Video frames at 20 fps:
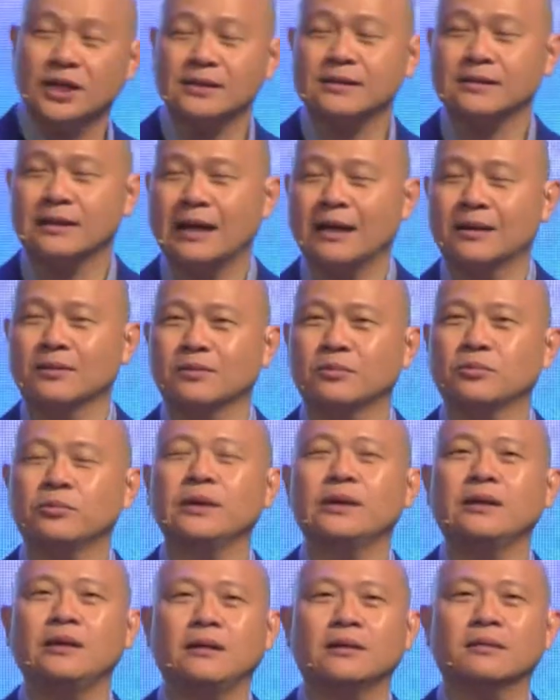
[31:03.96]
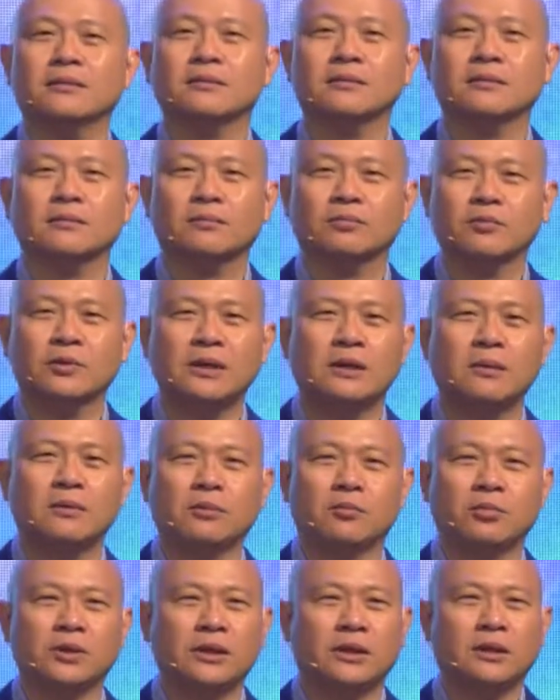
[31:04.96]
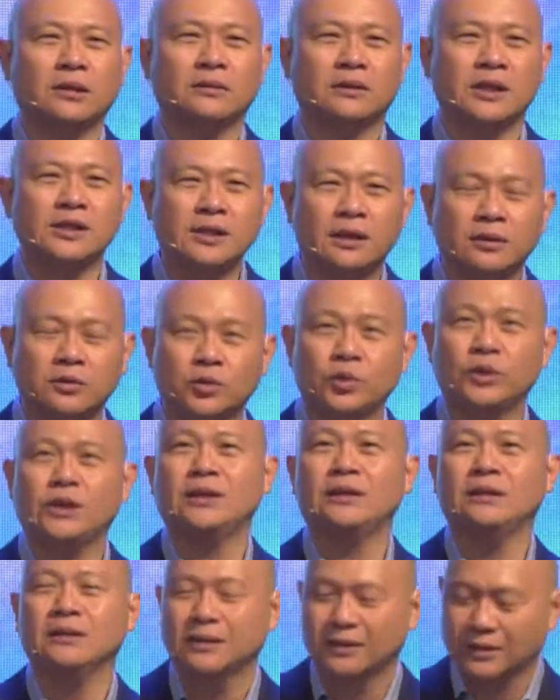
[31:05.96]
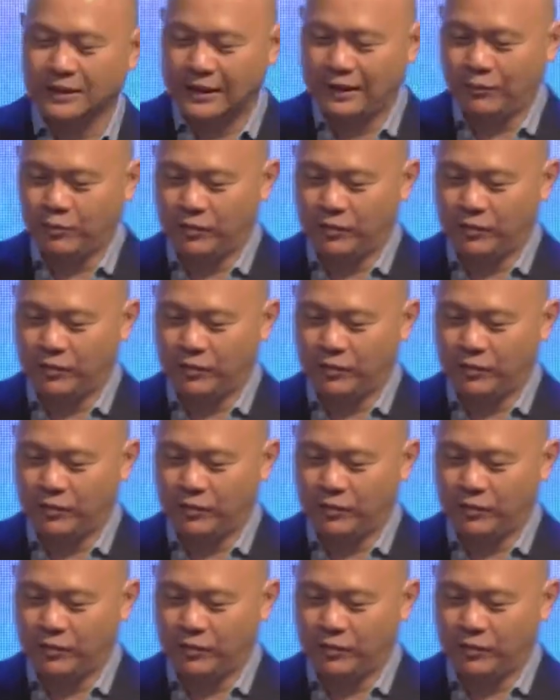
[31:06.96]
that we disagree, okay, with